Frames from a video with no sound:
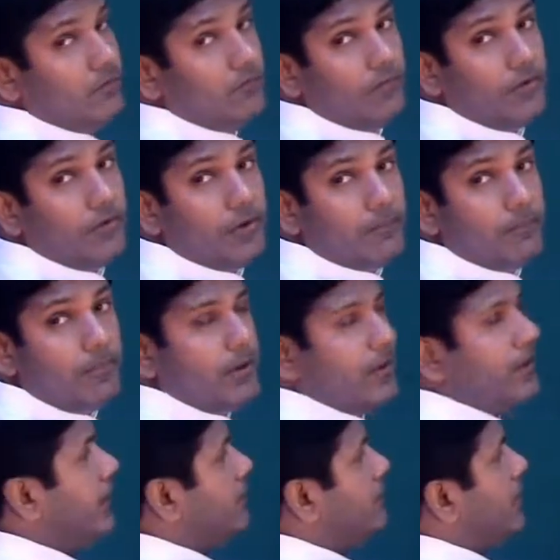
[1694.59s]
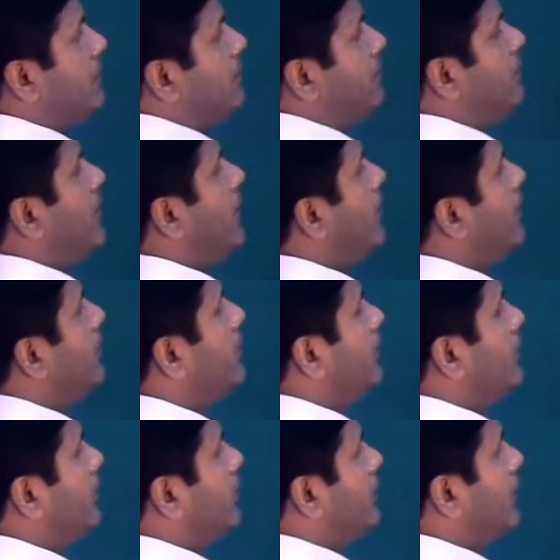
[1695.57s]
Very important, going to be a pair.
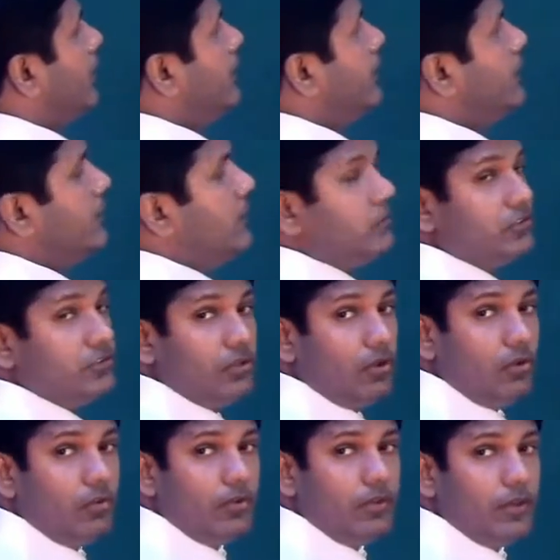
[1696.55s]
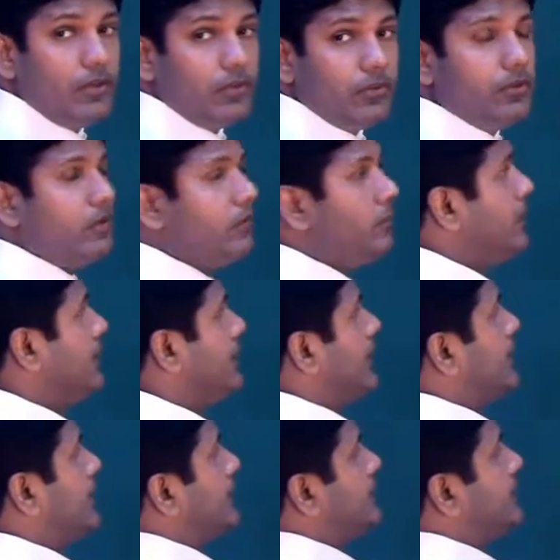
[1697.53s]
Okay, so what do? We
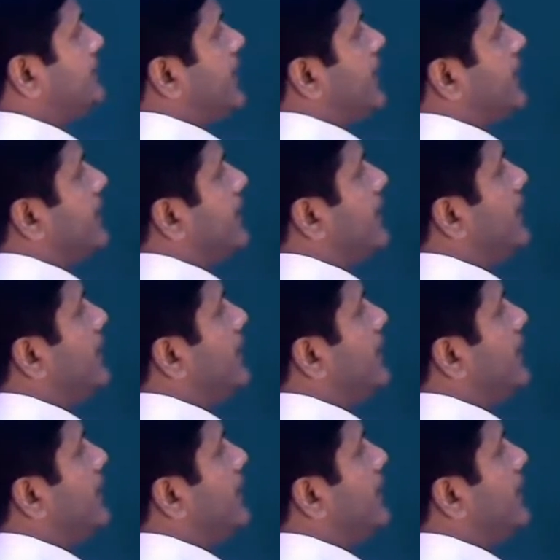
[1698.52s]
take the second